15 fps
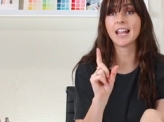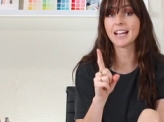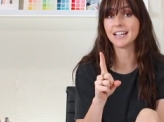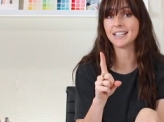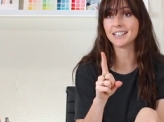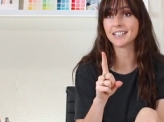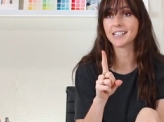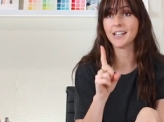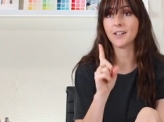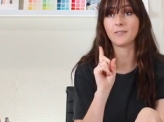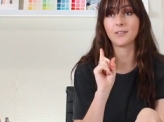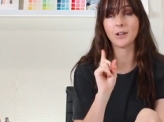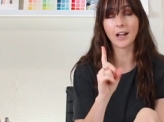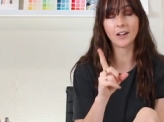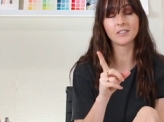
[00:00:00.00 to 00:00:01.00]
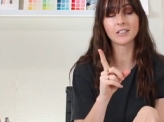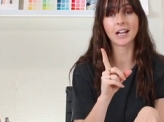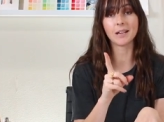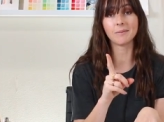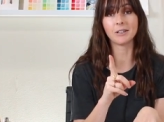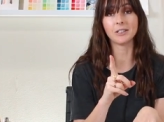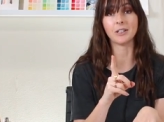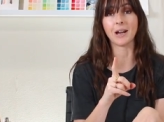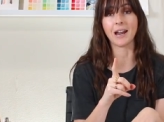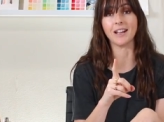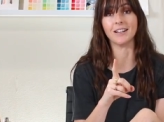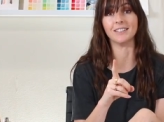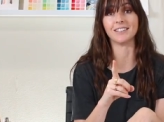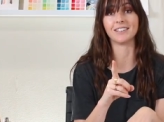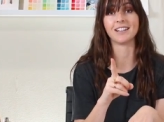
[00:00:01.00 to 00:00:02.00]
And if you have time on your
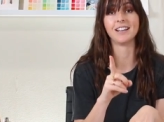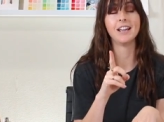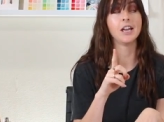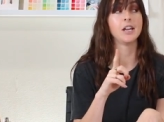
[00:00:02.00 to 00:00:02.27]
hands,